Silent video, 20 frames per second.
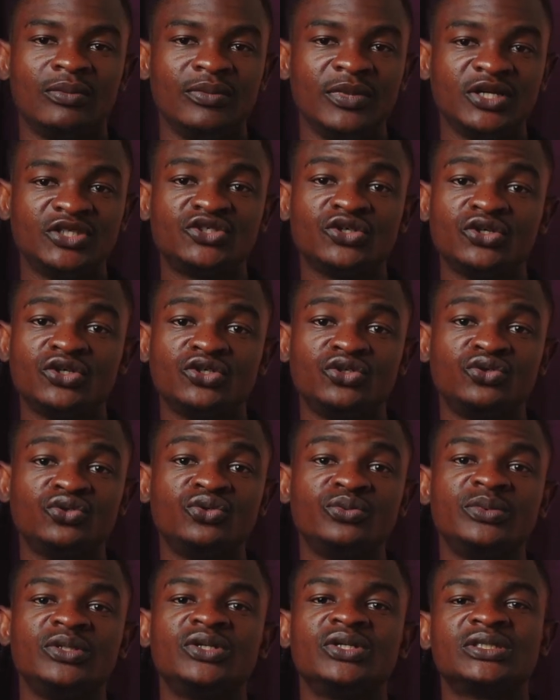Make sure you
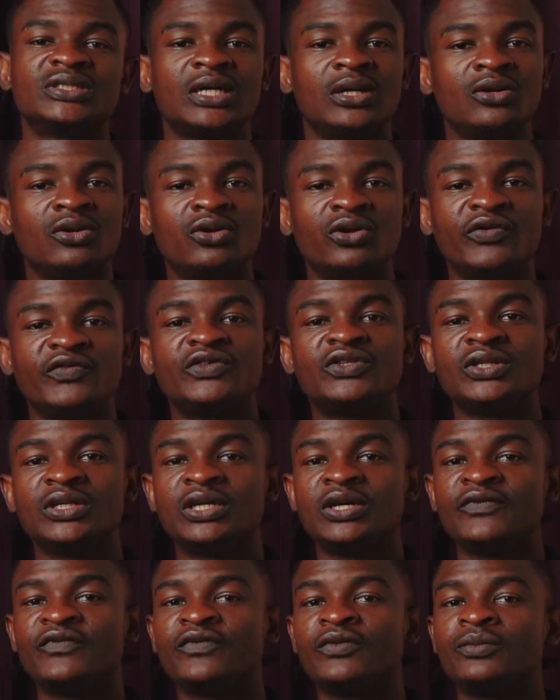do, because I'd love to
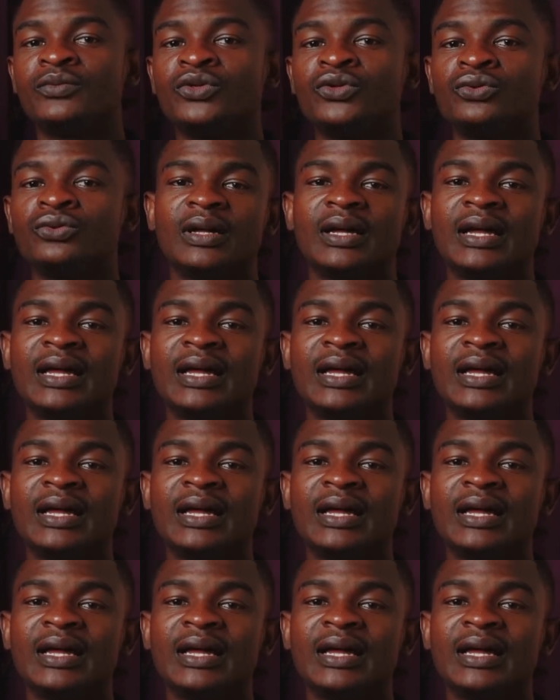hear from you.